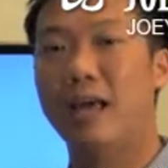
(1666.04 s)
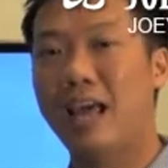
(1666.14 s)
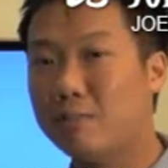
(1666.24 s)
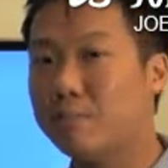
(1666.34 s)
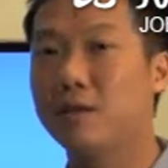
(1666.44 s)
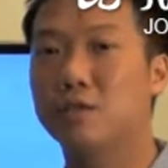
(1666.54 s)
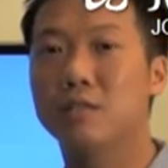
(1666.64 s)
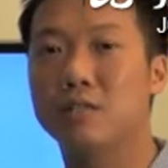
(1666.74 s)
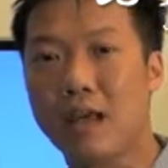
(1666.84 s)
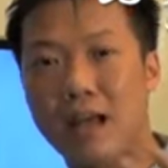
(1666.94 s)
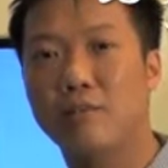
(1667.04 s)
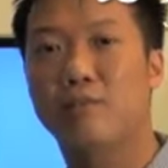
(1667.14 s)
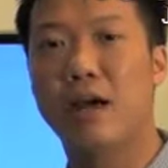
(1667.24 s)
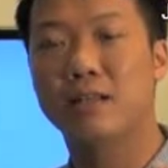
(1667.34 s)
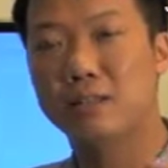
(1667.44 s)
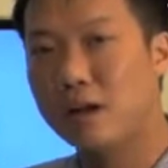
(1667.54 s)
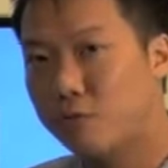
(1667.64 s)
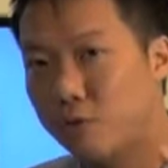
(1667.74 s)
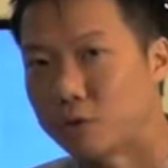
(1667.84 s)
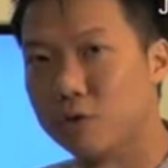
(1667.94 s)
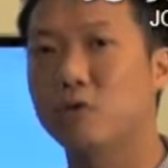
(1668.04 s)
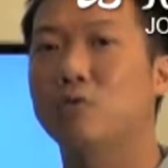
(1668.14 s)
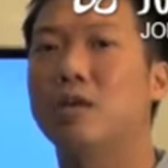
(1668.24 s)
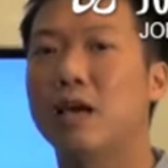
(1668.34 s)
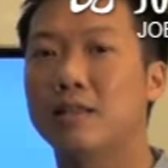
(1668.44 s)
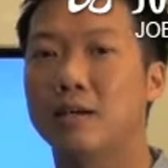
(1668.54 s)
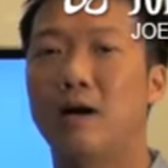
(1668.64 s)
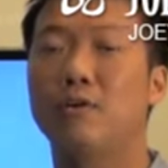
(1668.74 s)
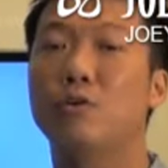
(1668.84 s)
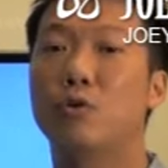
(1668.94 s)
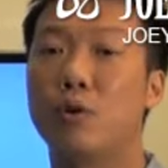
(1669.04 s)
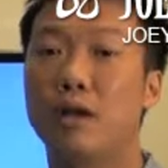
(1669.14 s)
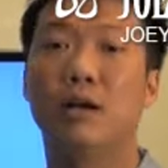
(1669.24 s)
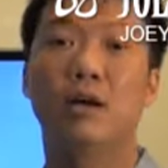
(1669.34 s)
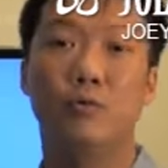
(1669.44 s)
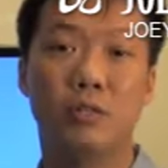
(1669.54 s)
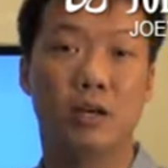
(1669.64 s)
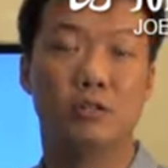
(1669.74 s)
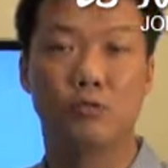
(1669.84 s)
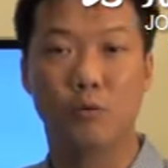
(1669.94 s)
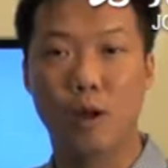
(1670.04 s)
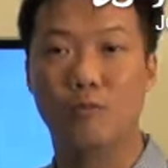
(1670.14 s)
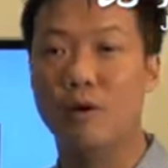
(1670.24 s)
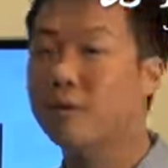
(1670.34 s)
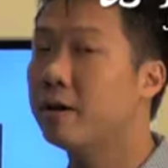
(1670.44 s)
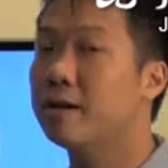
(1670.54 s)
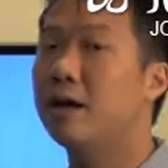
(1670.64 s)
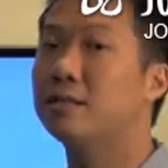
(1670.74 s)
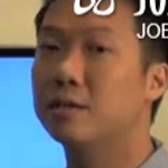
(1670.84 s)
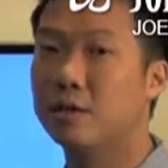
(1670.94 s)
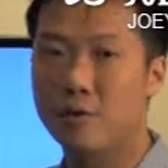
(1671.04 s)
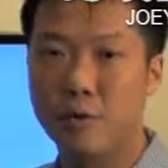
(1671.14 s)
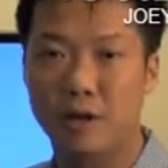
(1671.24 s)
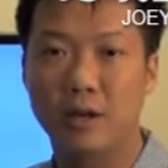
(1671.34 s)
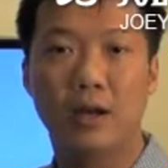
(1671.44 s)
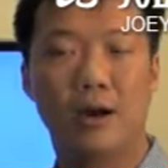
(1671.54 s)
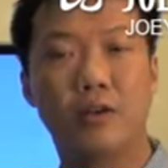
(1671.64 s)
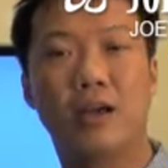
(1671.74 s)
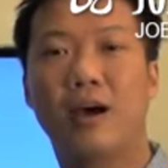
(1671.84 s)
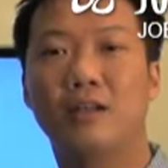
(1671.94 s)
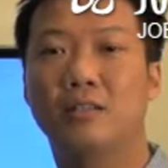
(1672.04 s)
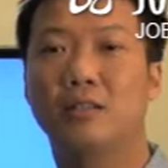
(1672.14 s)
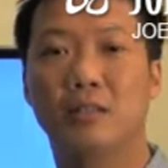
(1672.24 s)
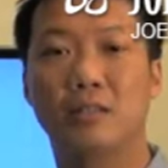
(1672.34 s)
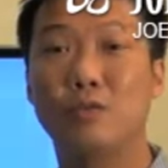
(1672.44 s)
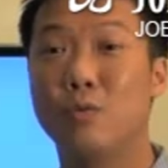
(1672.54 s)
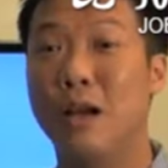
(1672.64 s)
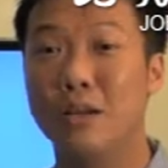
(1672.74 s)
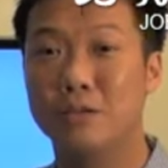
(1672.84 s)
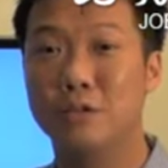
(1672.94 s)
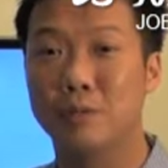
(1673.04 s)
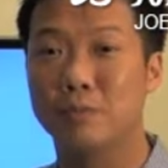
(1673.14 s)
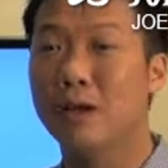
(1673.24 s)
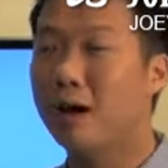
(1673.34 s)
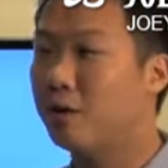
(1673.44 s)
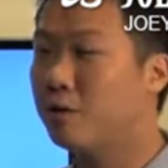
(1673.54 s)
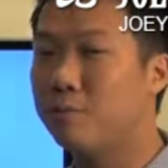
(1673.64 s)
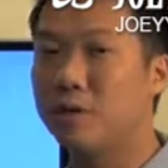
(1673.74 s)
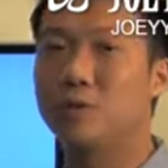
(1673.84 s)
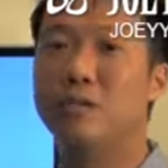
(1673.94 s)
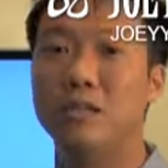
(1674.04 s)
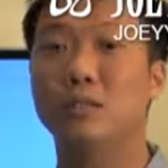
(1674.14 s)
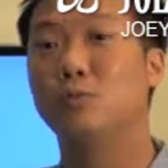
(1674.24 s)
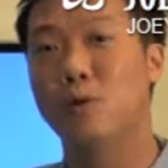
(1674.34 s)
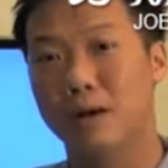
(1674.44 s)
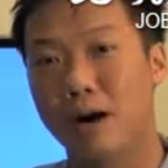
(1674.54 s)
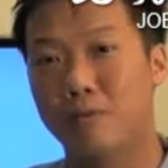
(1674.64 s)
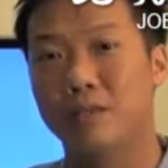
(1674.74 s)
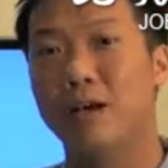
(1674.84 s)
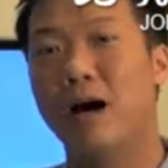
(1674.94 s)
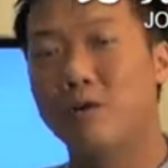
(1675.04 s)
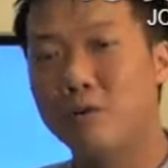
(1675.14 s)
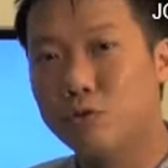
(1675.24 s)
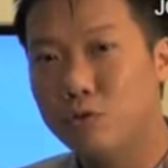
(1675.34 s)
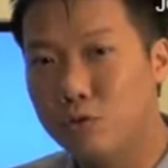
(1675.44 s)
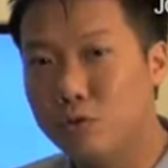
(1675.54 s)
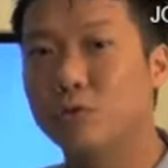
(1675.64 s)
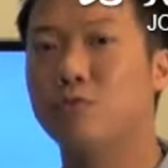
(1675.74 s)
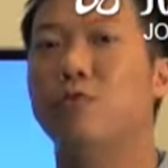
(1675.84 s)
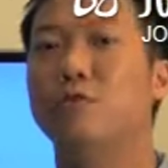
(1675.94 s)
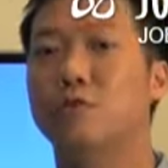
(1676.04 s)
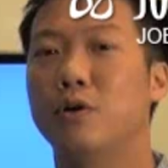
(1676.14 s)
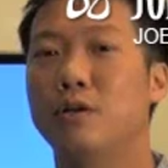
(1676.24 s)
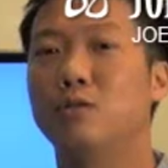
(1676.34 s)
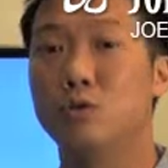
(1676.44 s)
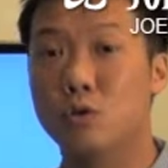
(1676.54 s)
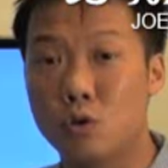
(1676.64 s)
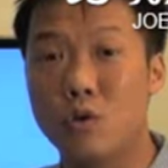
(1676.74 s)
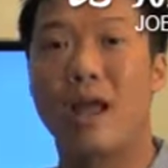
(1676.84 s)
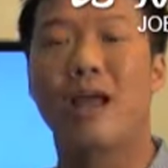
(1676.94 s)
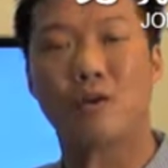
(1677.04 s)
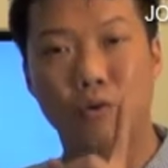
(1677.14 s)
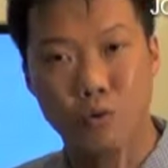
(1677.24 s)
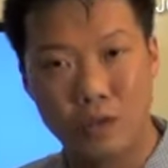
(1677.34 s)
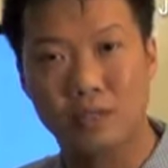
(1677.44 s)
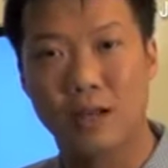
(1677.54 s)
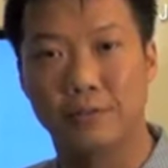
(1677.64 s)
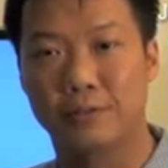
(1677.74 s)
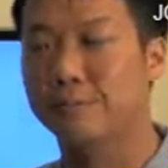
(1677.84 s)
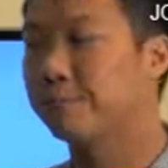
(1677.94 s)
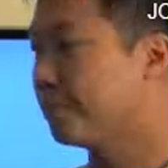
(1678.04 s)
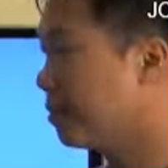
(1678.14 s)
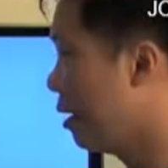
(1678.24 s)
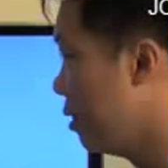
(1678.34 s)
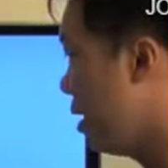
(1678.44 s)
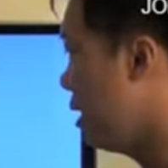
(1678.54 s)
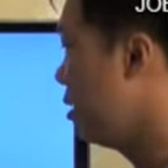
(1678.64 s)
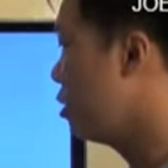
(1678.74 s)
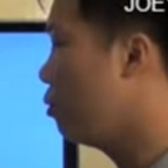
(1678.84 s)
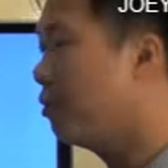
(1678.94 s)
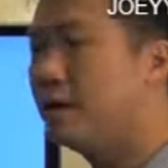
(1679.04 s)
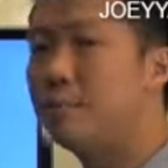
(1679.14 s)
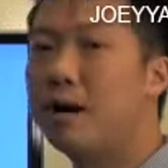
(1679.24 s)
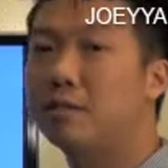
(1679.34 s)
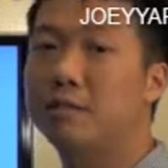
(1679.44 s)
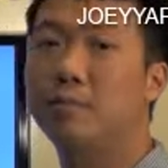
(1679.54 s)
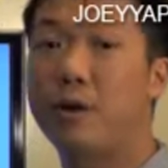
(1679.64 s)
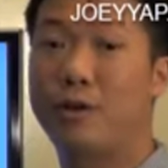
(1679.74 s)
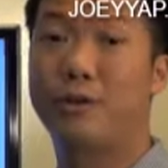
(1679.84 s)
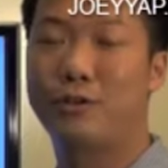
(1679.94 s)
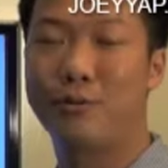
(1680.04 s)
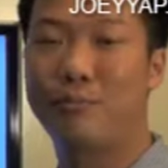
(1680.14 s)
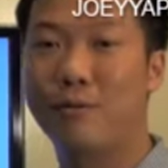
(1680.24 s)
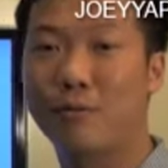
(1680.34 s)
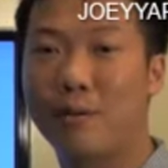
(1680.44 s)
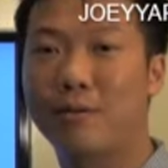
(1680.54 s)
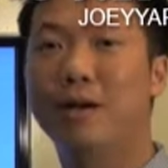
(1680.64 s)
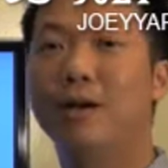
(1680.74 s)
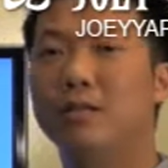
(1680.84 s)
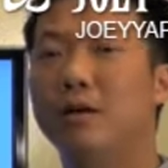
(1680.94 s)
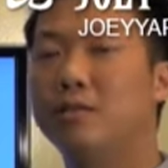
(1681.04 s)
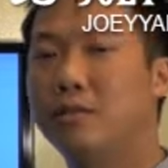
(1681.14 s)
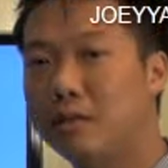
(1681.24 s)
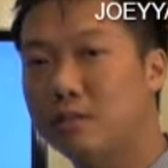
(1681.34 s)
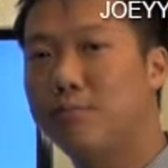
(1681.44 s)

8 mansions and flying star Feng Shui together? How do you create results for wealth? How do you enhance a career? How do you enhance certain relationship? How do you make sure deals work out? How do you use Feng Shui to create results? Then this will be the Master Practitioner program. Now, this